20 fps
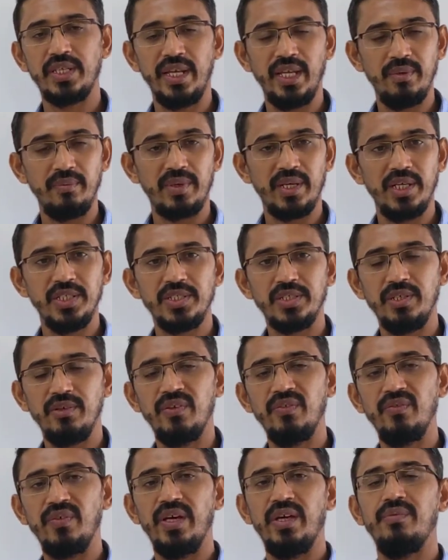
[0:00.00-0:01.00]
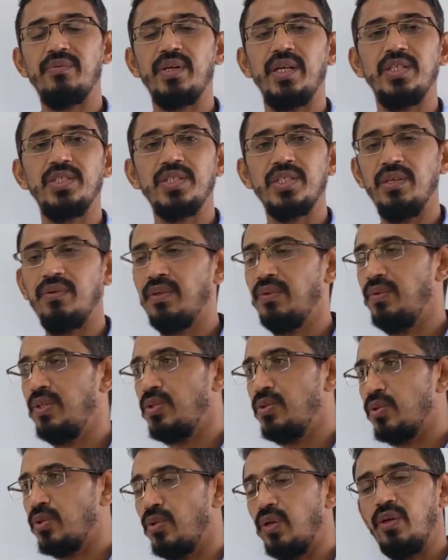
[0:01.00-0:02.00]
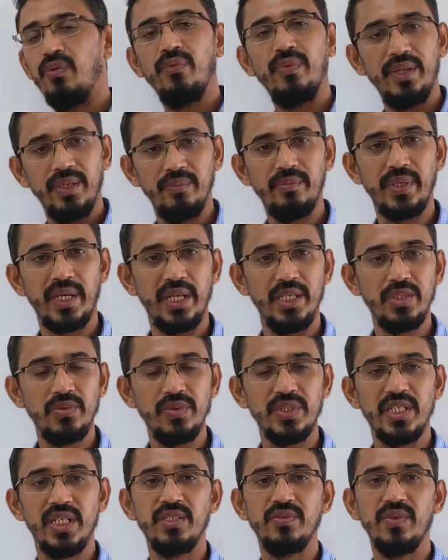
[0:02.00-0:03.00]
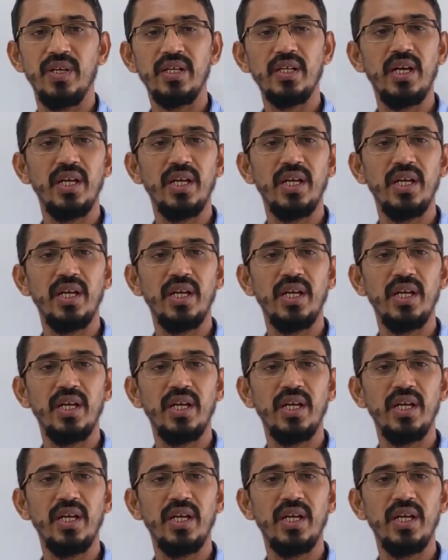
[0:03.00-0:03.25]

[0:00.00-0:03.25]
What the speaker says: 10 branch given, 5 branch given. We choose only one branch which has what?